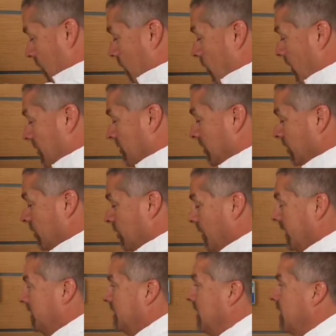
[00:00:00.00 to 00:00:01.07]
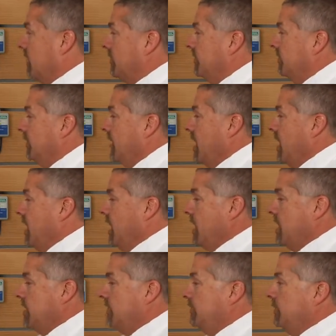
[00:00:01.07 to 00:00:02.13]
One more quick note.
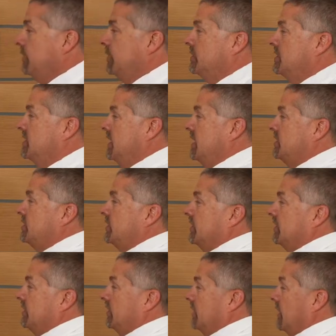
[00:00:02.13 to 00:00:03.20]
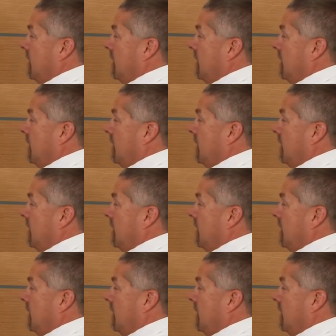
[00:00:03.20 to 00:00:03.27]
If your sensor